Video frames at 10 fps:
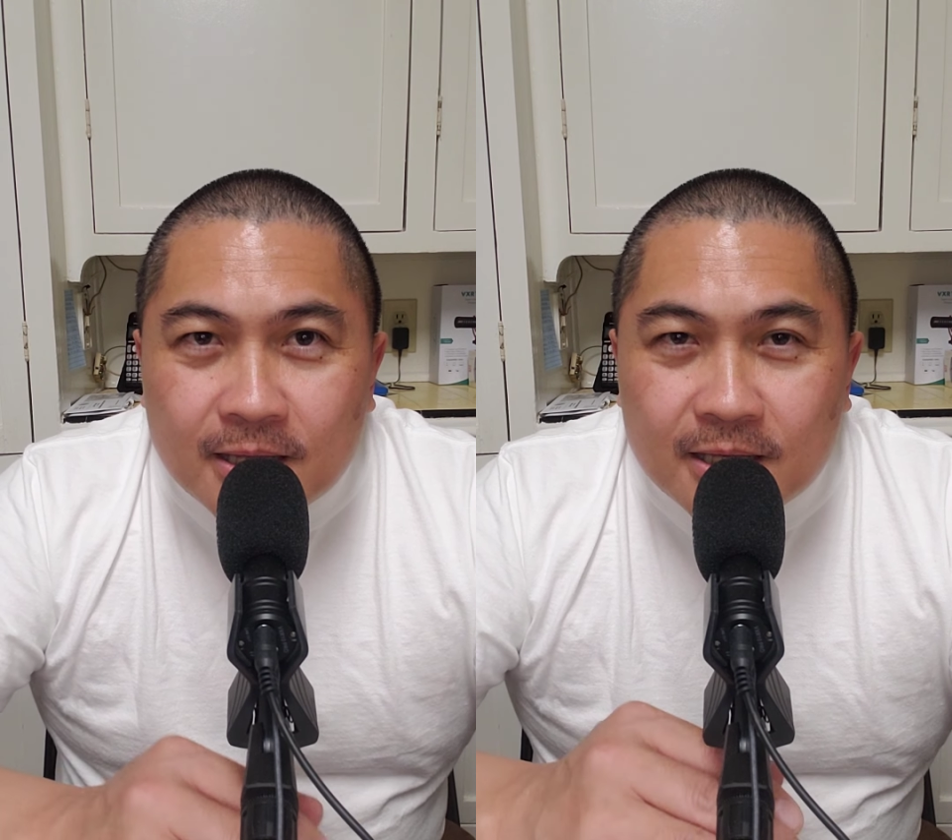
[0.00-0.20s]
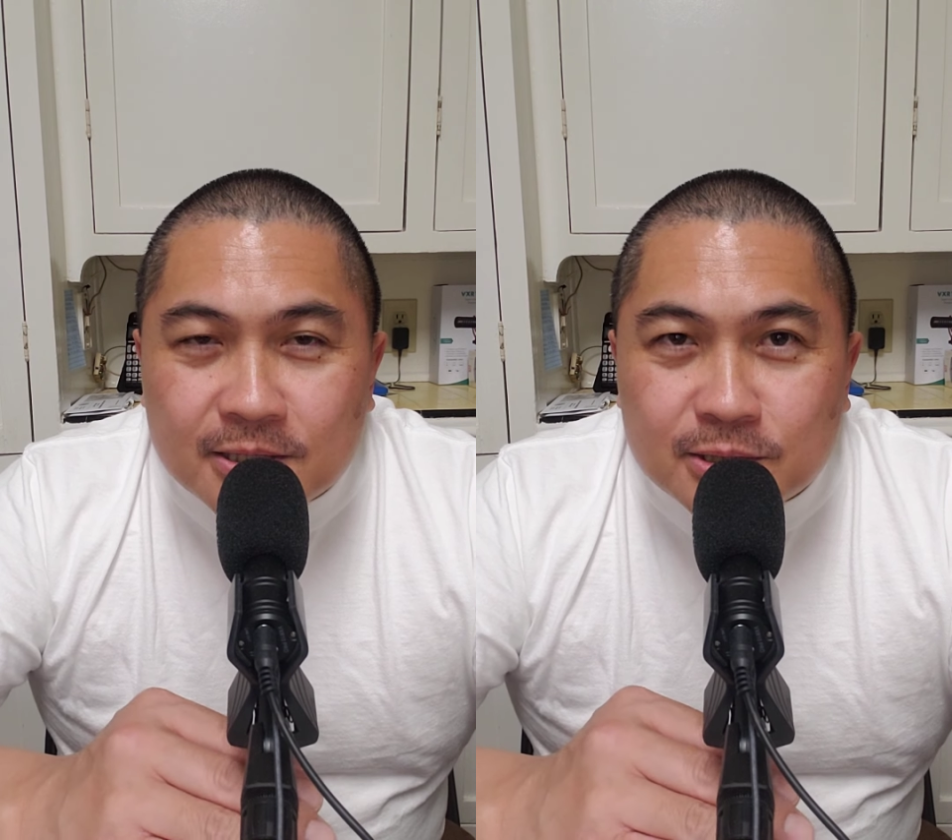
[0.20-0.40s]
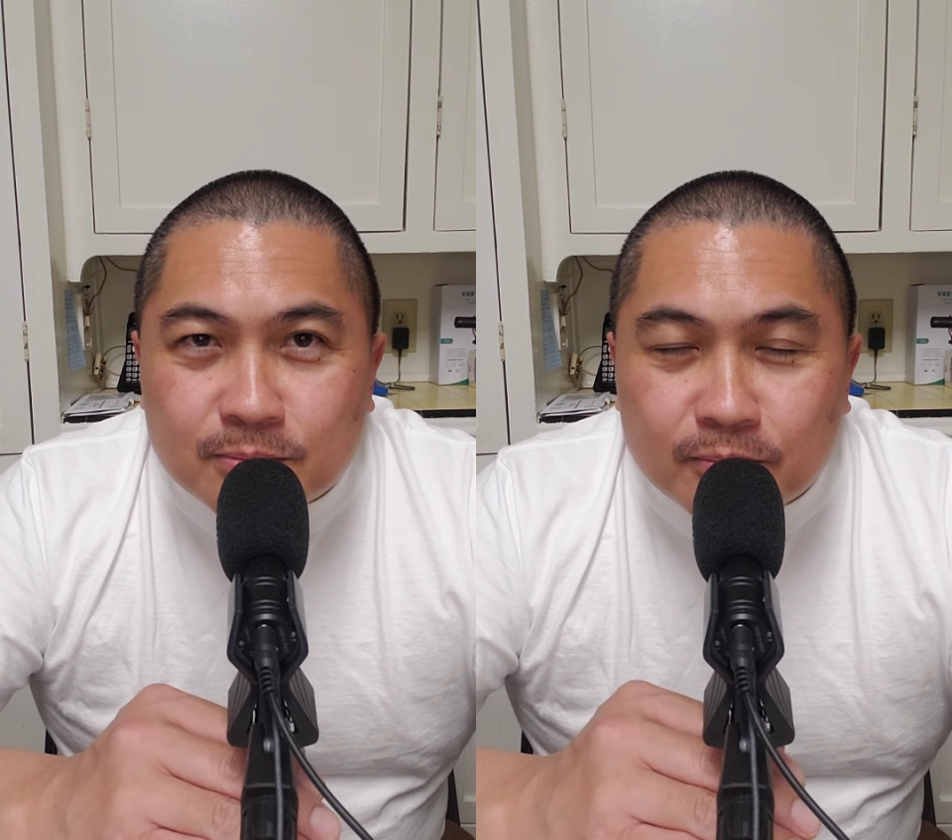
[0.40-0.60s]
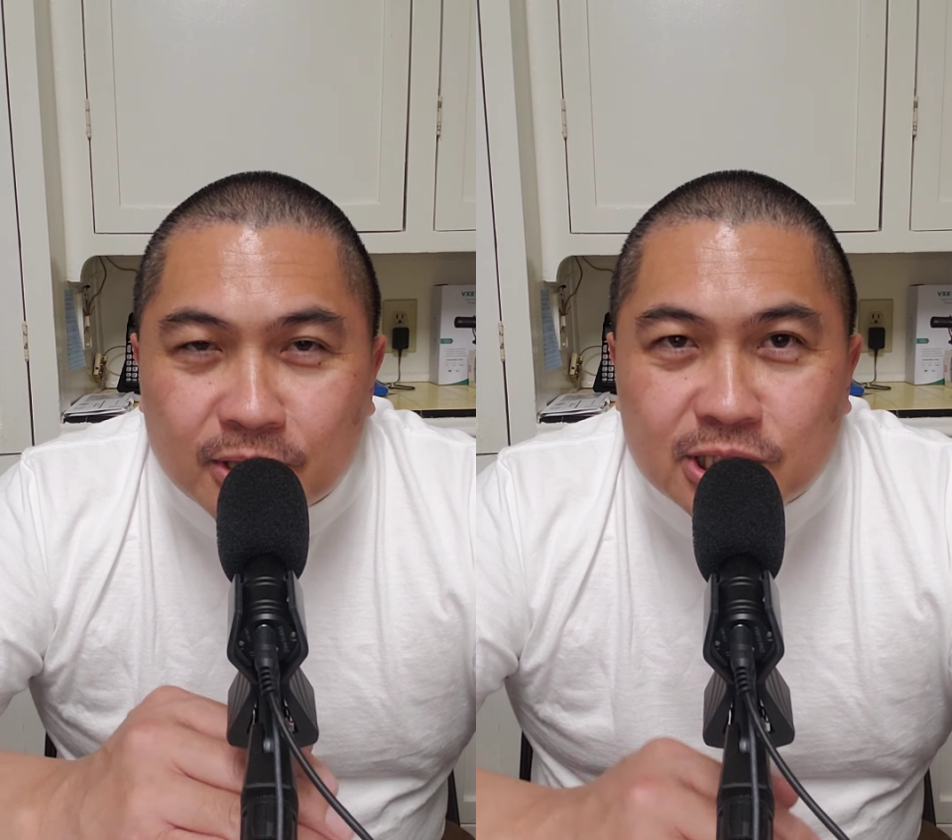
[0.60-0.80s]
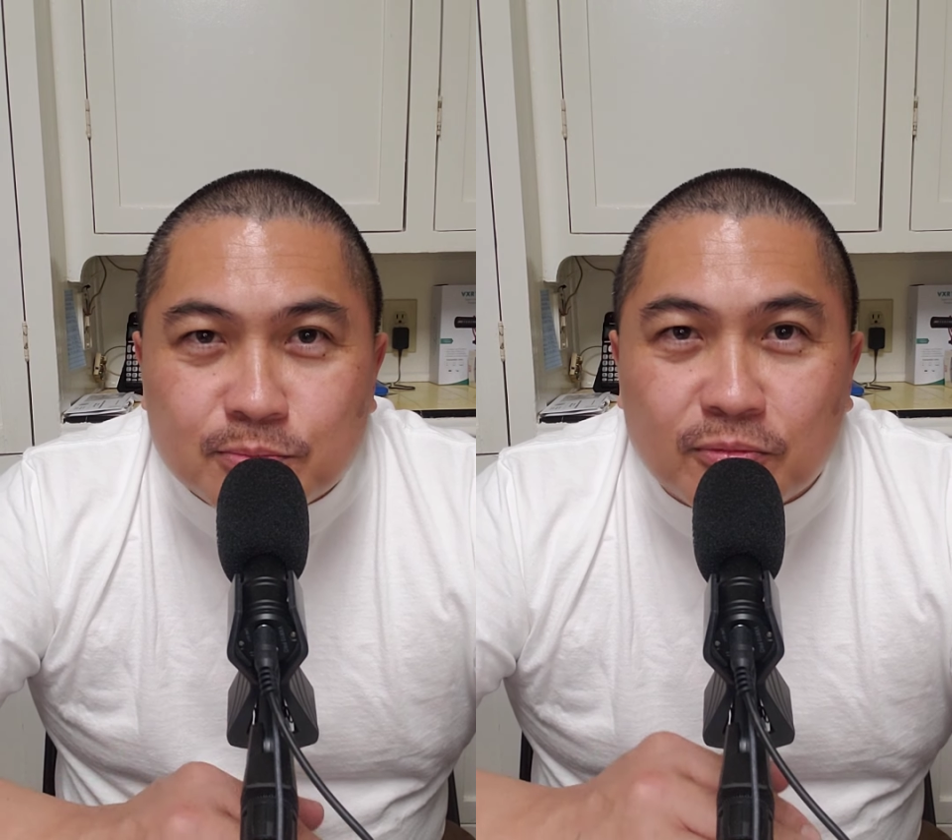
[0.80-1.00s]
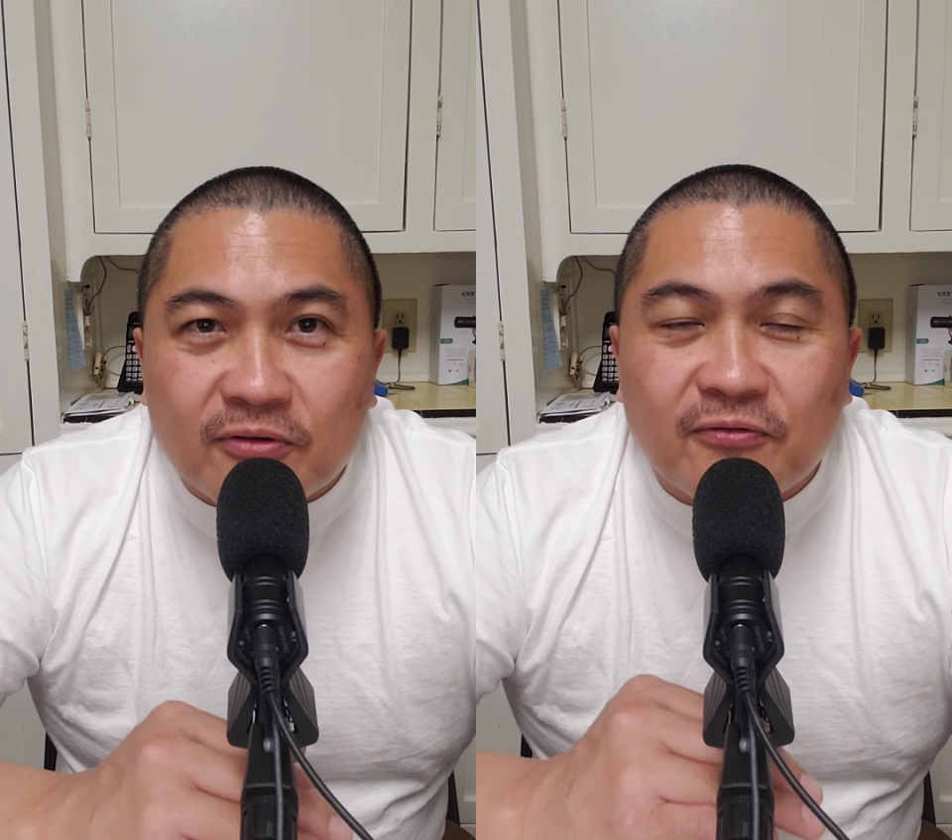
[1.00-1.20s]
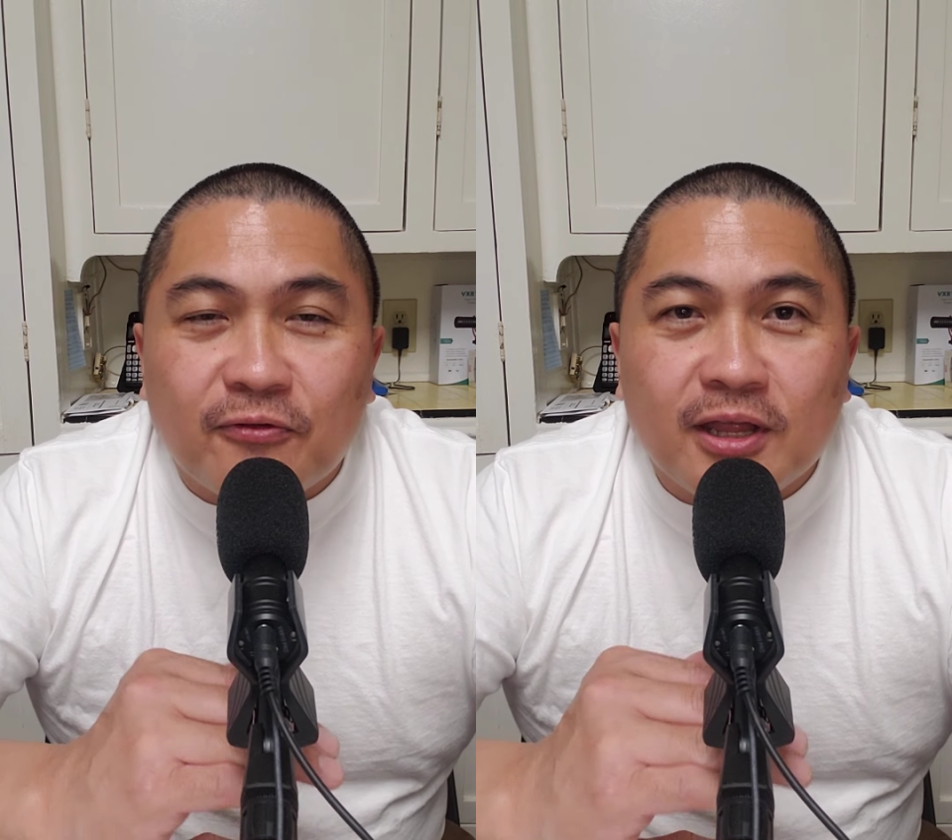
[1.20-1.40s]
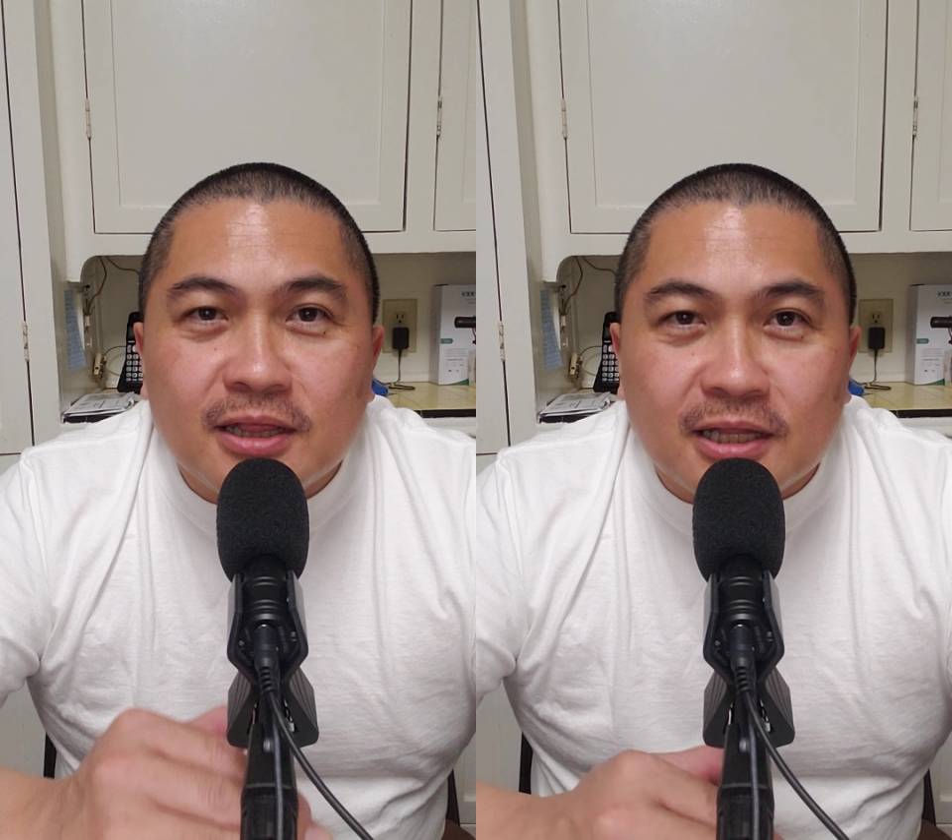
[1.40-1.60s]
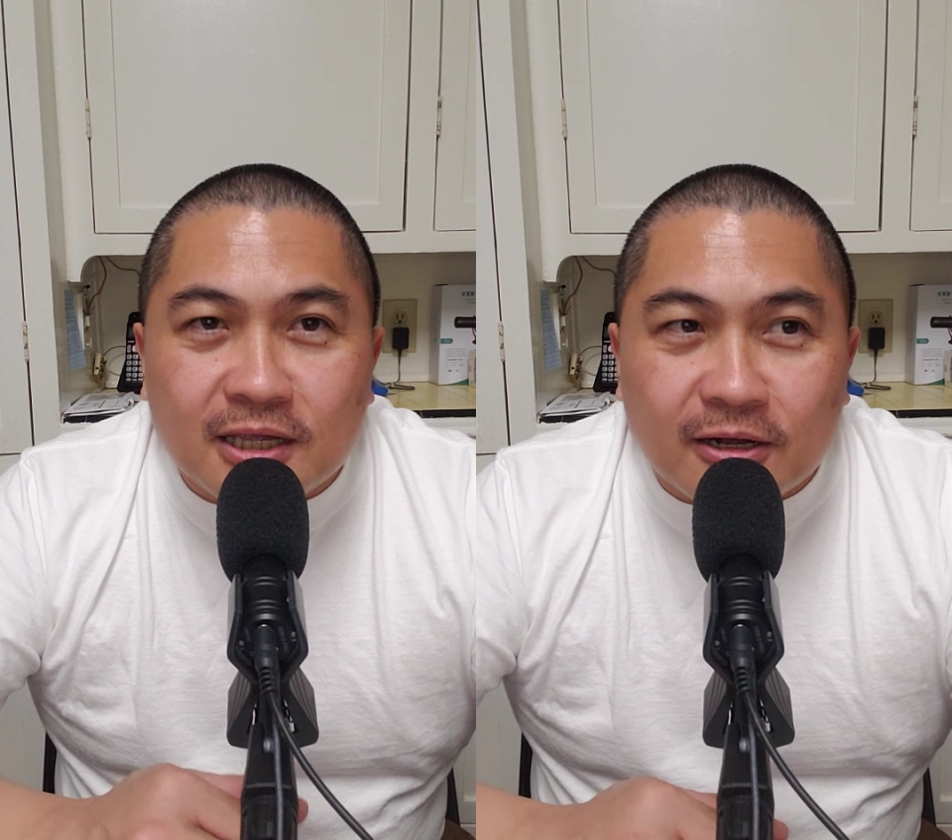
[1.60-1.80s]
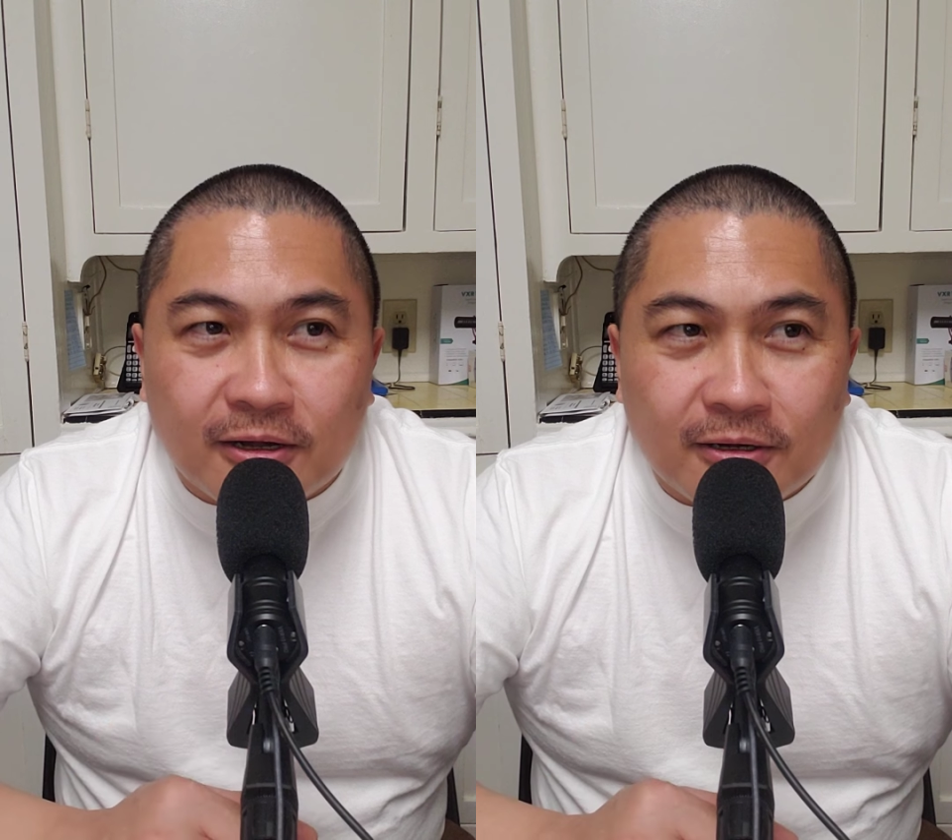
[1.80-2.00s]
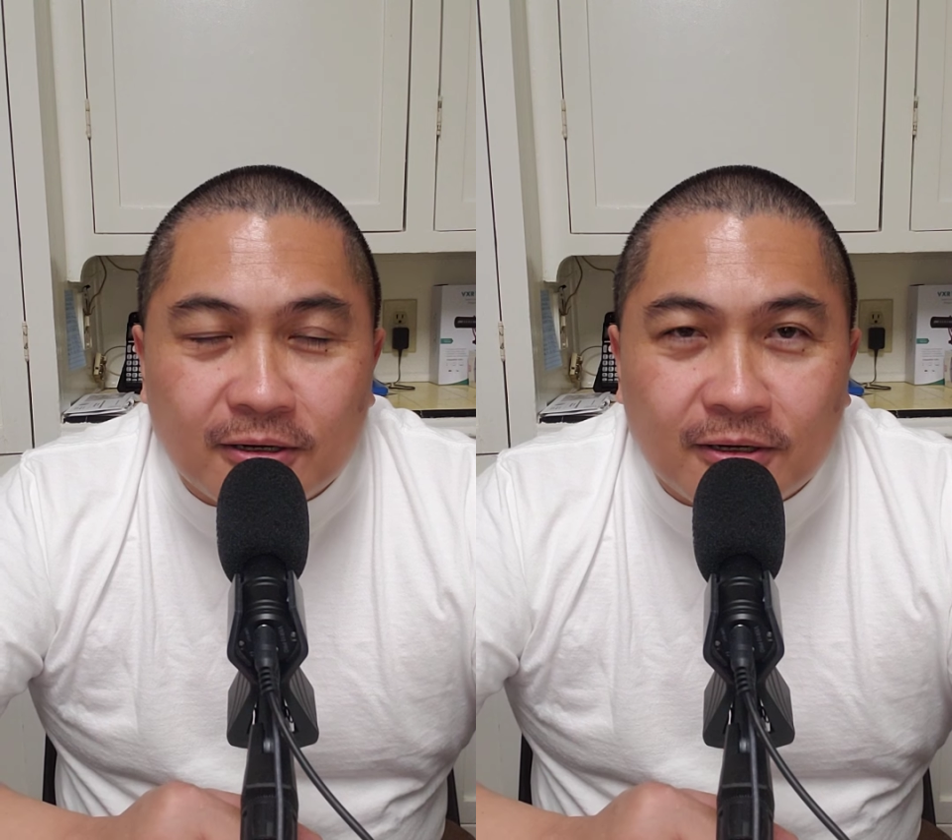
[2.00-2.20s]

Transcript: is much more friendlier